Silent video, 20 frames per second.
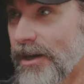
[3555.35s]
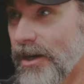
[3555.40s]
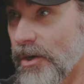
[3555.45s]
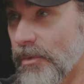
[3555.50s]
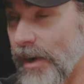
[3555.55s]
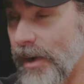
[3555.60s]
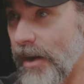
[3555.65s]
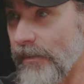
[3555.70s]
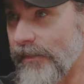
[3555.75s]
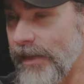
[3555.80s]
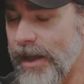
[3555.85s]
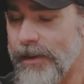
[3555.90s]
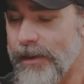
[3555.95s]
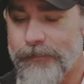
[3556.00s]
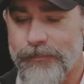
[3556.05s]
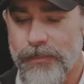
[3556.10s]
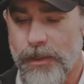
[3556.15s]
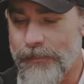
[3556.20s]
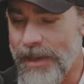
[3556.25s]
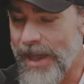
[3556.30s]
around that?
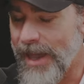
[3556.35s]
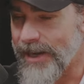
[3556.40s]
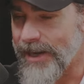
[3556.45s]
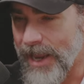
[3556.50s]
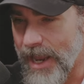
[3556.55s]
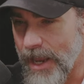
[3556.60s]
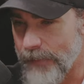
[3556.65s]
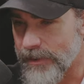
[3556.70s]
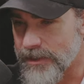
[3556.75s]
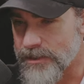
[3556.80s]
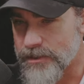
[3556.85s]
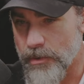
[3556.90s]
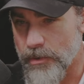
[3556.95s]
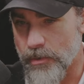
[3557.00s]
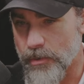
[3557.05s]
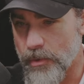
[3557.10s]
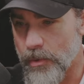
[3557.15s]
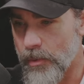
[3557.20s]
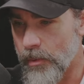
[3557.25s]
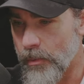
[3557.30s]
Bad habits
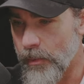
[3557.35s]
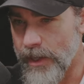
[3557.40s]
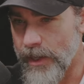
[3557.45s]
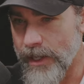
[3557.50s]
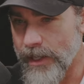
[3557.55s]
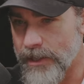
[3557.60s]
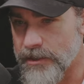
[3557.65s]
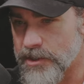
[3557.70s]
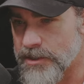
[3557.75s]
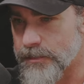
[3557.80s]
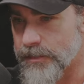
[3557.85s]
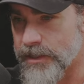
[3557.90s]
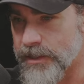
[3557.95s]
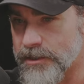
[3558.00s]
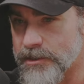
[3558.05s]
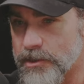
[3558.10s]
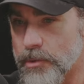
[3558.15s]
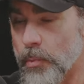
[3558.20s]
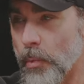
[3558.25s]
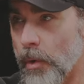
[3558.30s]
don't go away just
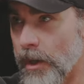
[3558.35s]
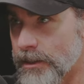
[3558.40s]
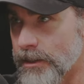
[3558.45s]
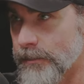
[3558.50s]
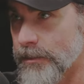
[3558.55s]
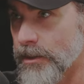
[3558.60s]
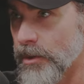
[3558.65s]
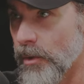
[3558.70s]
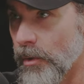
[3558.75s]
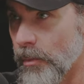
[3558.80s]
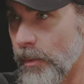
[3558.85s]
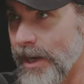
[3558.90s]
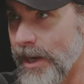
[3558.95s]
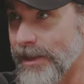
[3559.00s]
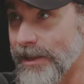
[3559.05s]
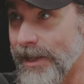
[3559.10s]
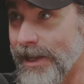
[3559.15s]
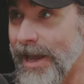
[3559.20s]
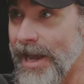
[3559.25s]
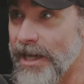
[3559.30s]
because you want them to go away.
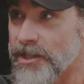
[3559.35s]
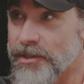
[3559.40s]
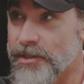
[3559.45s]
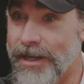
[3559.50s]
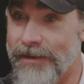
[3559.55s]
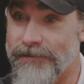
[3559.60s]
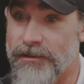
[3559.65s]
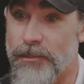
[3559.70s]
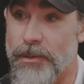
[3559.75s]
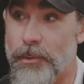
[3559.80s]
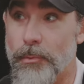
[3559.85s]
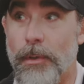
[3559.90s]
They actually have to be